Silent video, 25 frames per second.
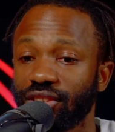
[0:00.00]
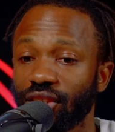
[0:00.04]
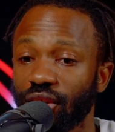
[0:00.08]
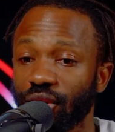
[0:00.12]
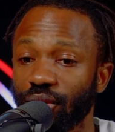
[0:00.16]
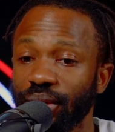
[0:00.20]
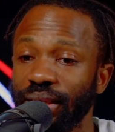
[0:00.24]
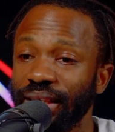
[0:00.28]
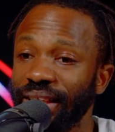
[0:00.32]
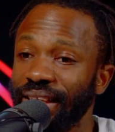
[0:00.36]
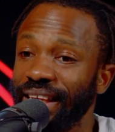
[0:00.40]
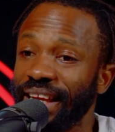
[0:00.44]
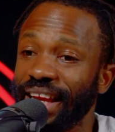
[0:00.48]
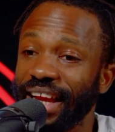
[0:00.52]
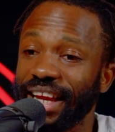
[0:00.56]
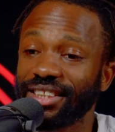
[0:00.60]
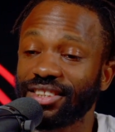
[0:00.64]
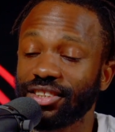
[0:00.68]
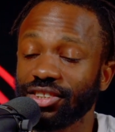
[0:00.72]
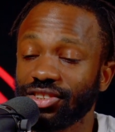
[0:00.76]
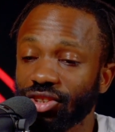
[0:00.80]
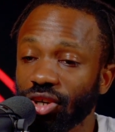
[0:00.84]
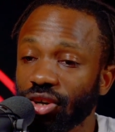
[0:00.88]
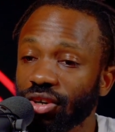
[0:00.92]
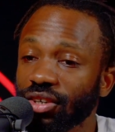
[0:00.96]
So
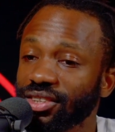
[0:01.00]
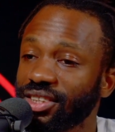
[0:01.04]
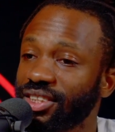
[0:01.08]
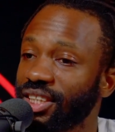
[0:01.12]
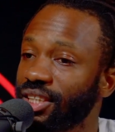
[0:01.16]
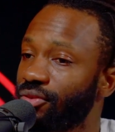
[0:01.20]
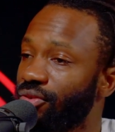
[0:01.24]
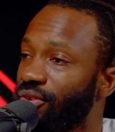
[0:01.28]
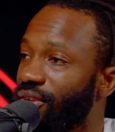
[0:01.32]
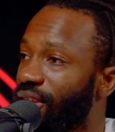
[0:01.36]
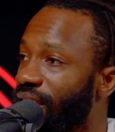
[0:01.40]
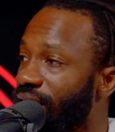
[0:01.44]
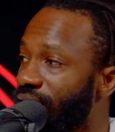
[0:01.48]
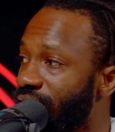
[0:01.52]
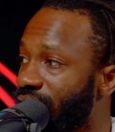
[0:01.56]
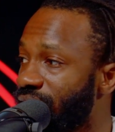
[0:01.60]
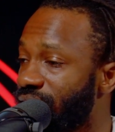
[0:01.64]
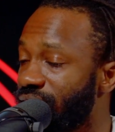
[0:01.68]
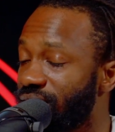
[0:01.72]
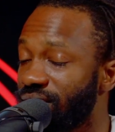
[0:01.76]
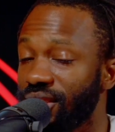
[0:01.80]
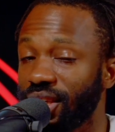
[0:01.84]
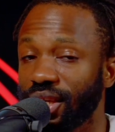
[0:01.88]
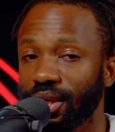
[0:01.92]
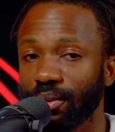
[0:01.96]
it's a toxic
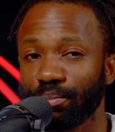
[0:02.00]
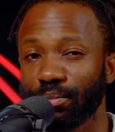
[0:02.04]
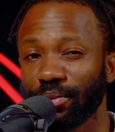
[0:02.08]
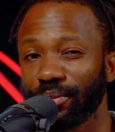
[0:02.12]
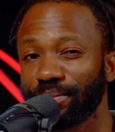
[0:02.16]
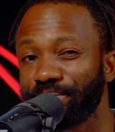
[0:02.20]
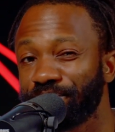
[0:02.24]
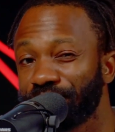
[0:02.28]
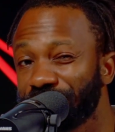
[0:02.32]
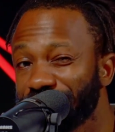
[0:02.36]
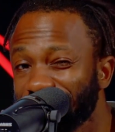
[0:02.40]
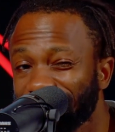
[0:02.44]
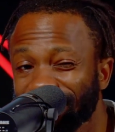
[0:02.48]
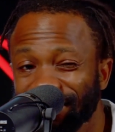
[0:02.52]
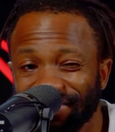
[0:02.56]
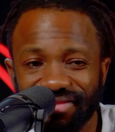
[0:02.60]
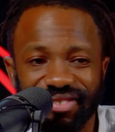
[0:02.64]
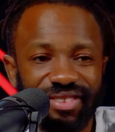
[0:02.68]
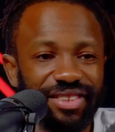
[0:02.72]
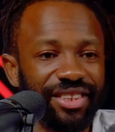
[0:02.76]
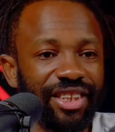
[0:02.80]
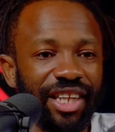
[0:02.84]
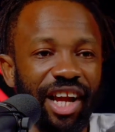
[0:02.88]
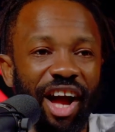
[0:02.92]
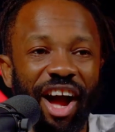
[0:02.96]
relationship.
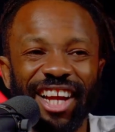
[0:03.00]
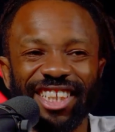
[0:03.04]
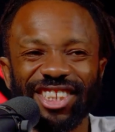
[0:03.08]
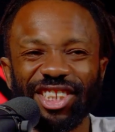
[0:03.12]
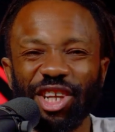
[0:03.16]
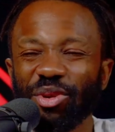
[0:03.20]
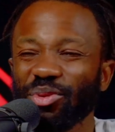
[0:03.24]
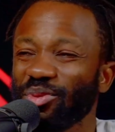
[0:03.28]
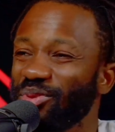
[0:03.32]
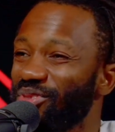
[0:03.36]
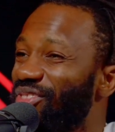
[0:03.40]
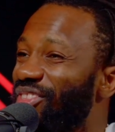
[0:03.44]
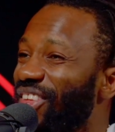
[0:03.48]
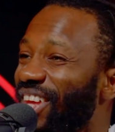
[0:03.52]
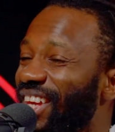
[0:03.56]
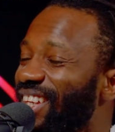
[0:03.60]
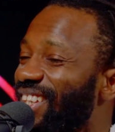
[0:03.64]
I don't,